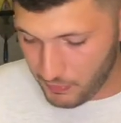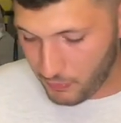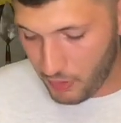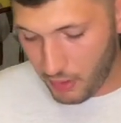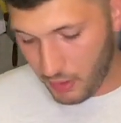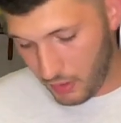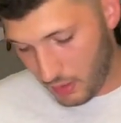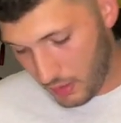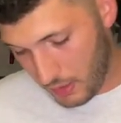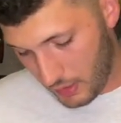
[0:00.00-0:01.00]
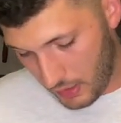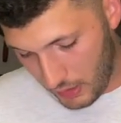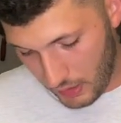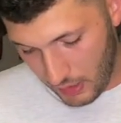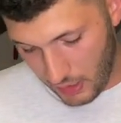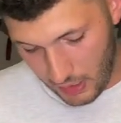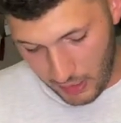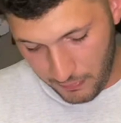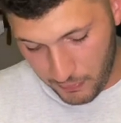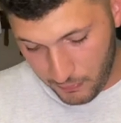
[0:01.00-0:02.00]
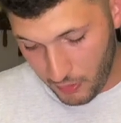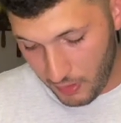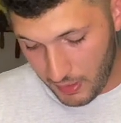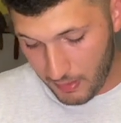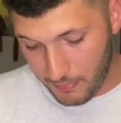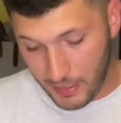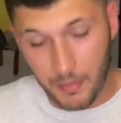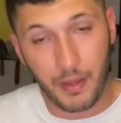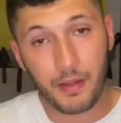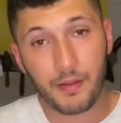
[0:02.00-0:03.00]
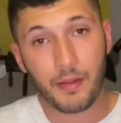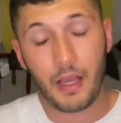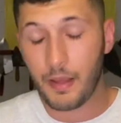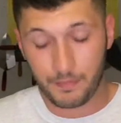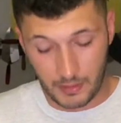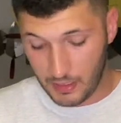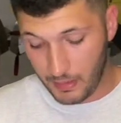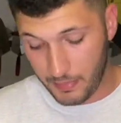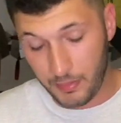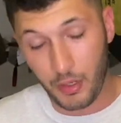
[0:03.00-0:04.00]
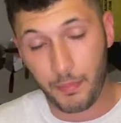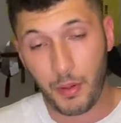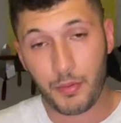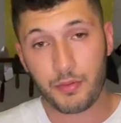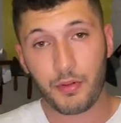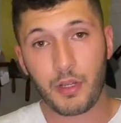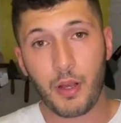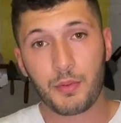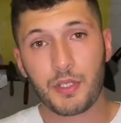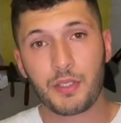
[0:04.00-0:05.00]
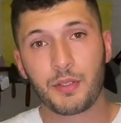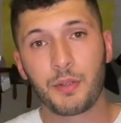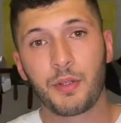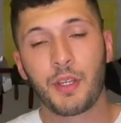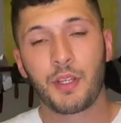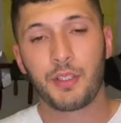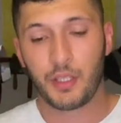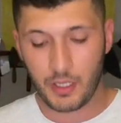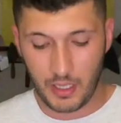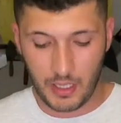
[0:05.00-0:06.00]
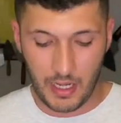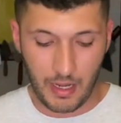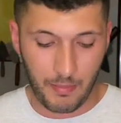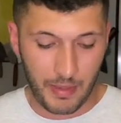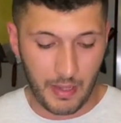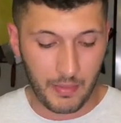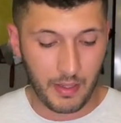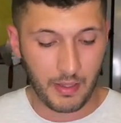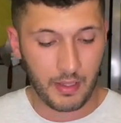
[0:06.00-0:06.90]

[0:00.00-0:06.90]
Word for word: you've got if you've got a lump hammer, um, a lump you've got a bolster and a cold chisel, you're going to need a lump hammer.